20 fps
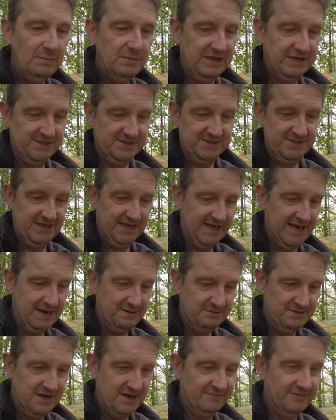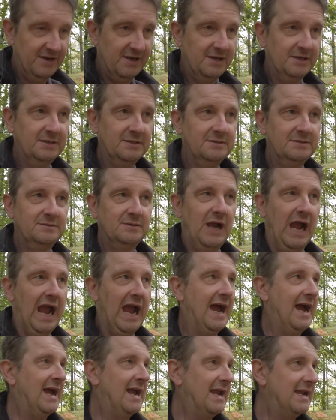because of the cloud cover
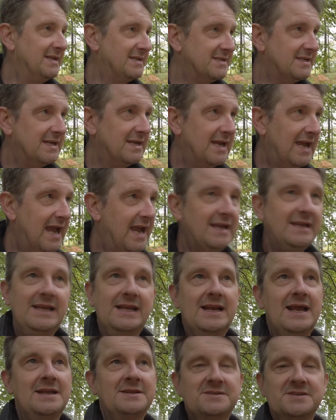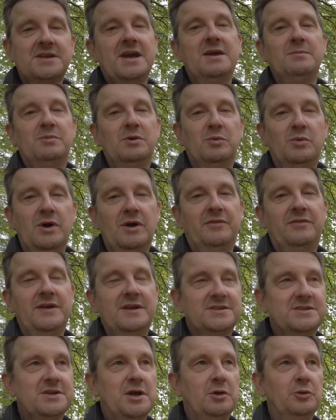and any landscaper worth
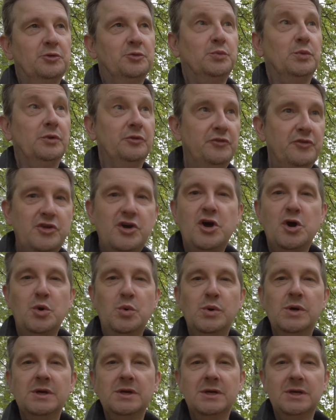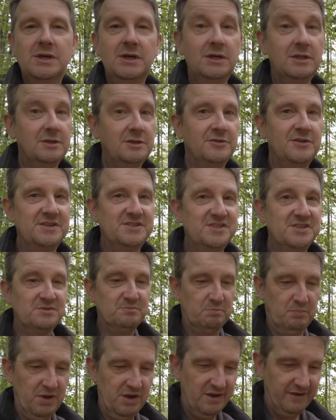their salt will know that this
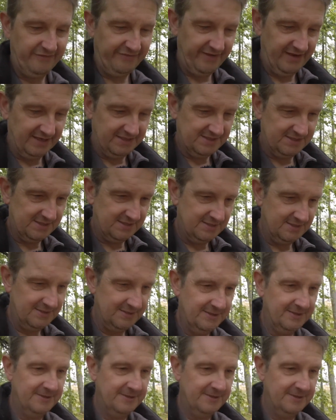is perfect